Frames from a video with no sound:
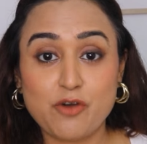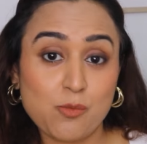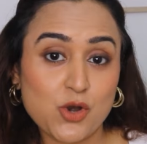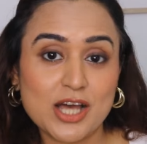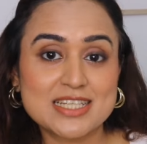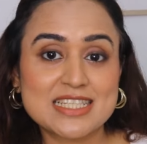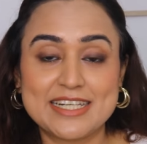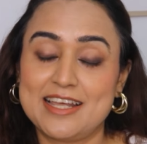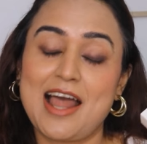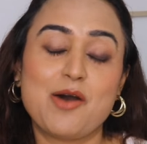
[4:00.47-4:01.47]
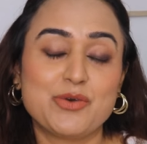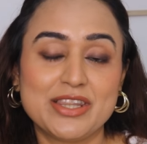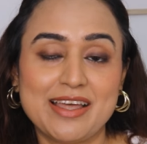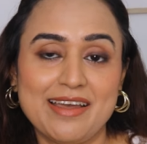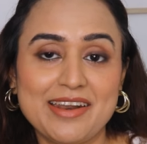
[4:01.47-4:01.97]
formulas that are out
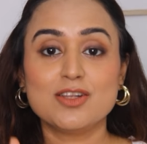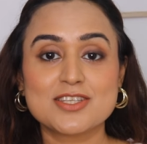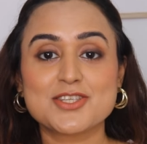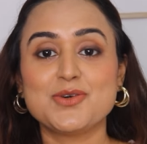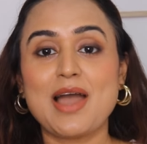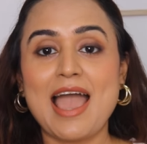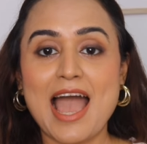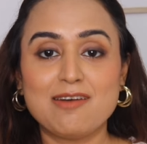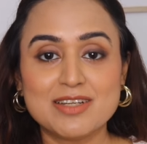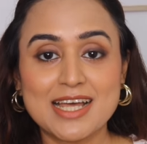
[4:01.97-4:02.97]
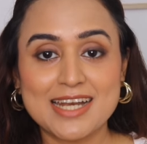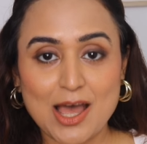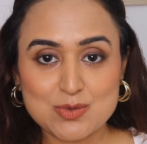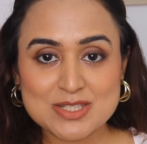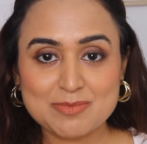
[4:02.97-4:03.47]
there. Also, I have an
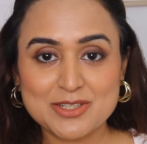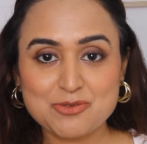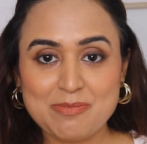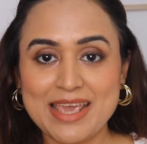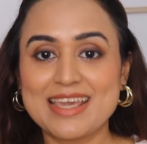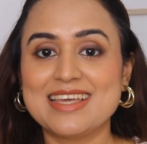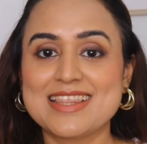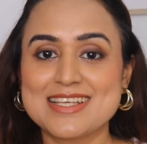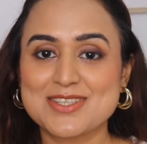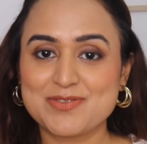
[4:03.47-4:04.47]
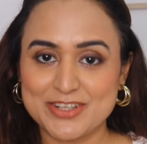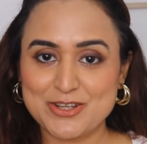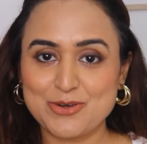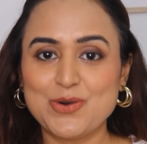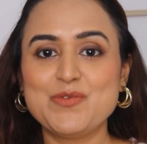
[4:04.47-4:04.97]
announcement to make in this
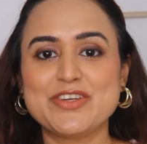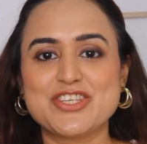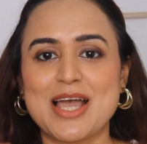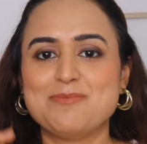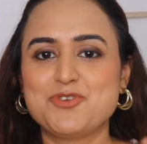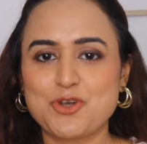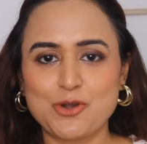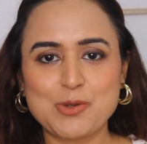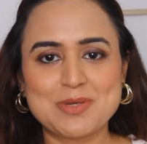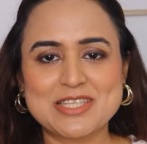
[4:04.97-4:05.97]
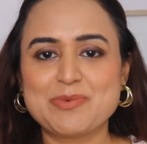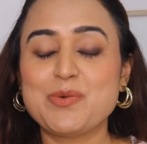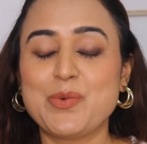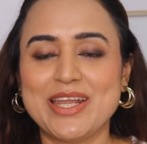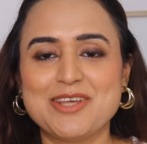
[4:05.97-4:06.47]
video which I'm sure you must
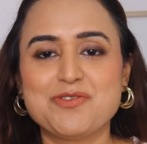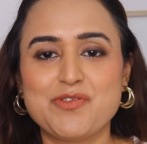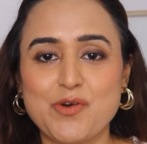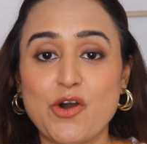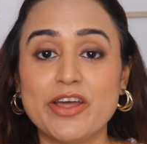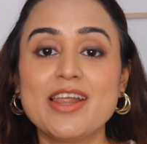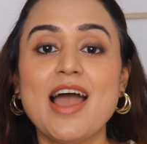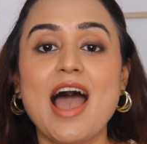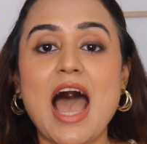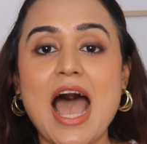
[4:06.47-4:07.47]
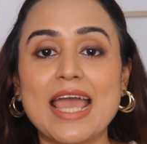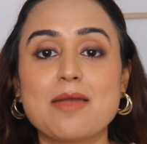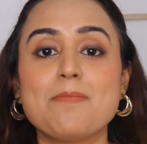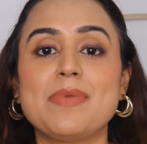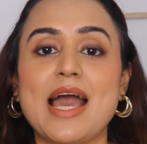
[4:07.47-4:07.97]
be waiting for. I
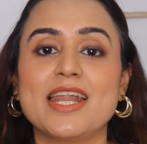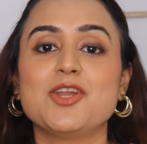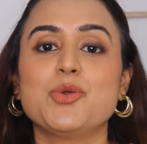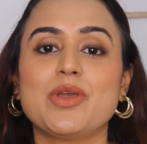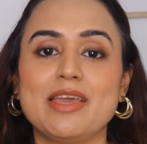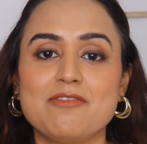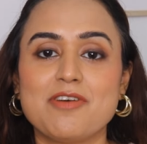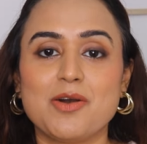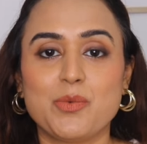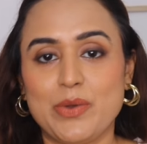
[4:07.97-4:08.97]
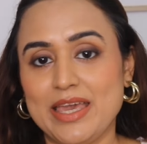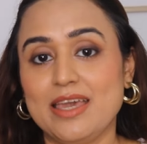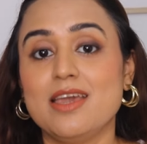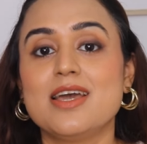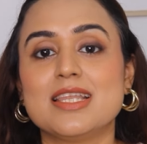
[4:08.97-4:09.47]
am planning to give
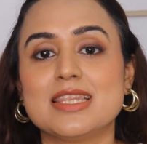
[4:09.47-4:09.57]
away